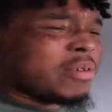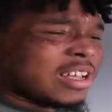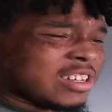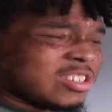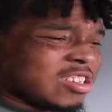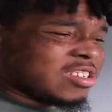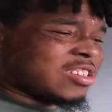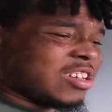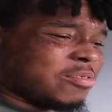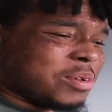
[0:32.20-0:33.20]
been
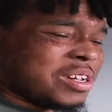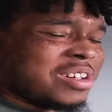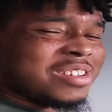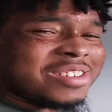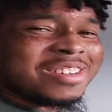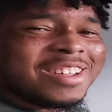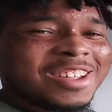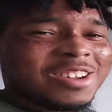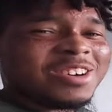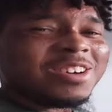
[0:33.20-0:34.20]
consistent, man.
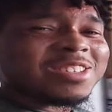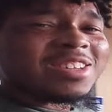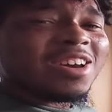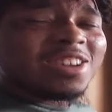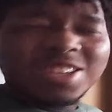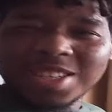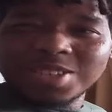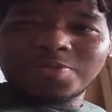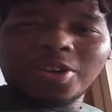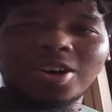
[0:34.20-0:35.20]
You know what I'm saying? This
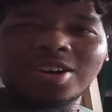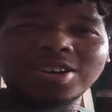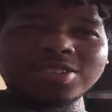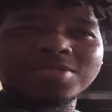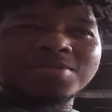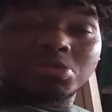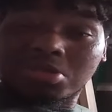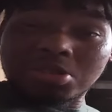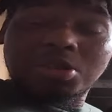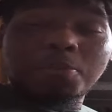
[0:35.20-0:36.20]
is vlog
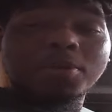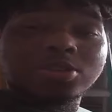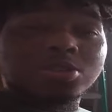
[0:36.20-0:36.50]
number